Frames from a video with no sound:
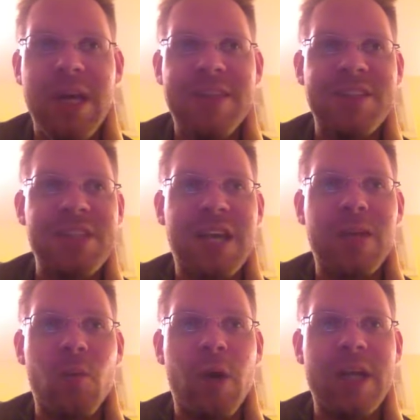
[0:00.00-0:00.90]
The
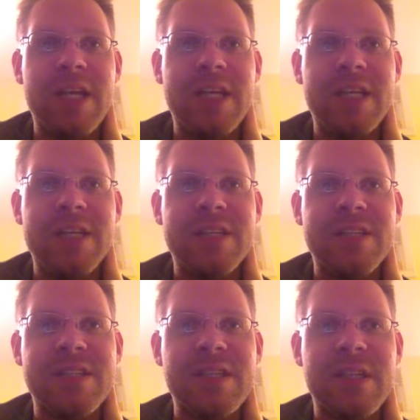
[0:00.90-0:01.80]
second one
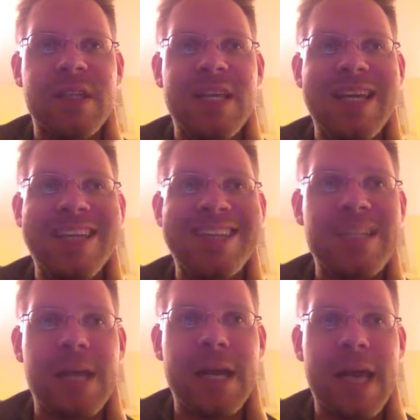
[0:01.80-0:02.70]
is the
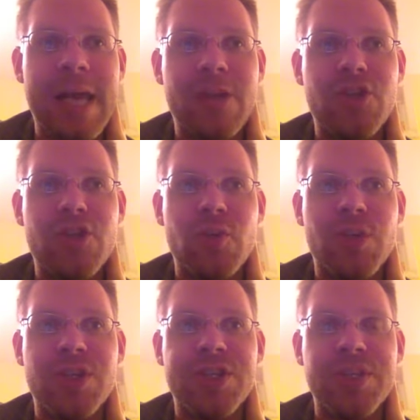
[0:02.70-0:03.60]
Inside Edge,
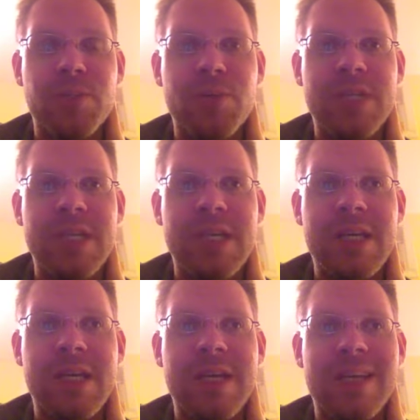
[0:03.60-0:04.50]
which is a boutique
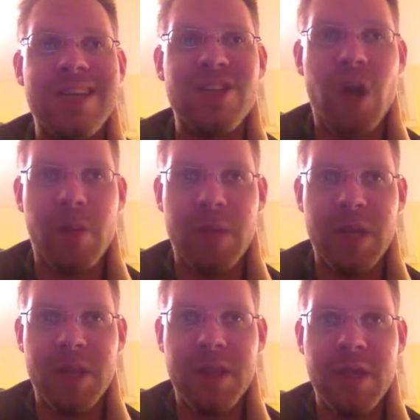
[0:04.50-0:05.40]
in
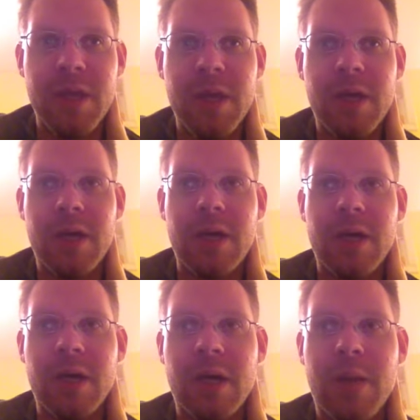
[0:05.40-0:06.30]
Dartmouth,
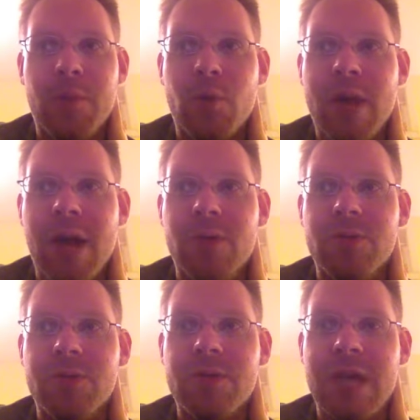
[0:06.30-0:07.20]
uh, up
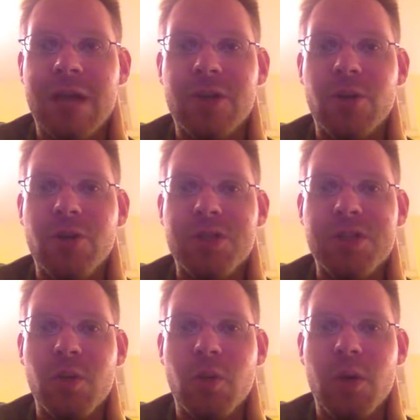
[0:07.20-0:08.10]
around Caledonia
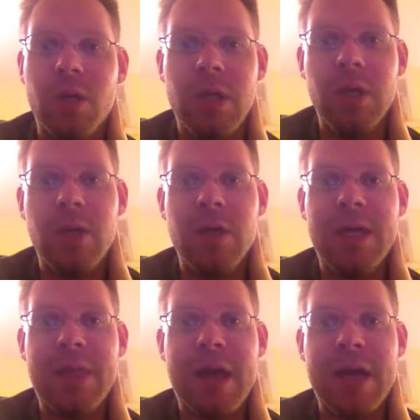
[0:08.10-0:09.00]
School,
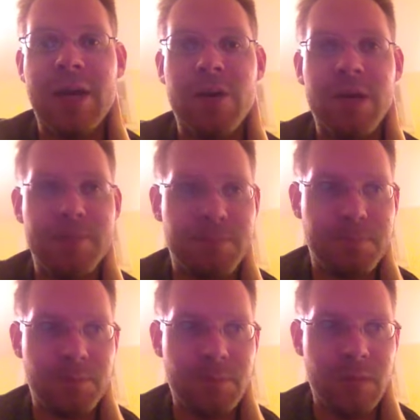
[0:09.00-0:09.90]
in that area,
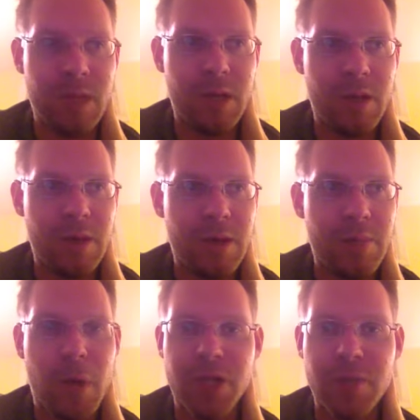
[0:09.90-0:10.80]

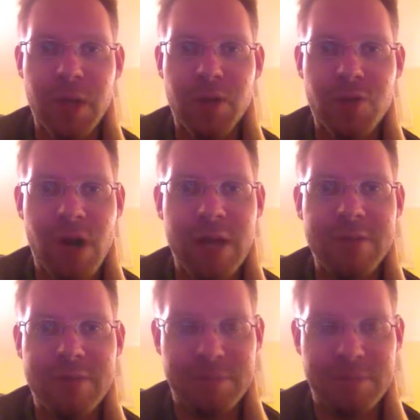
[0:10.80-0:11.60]
uh, Montebello Drive.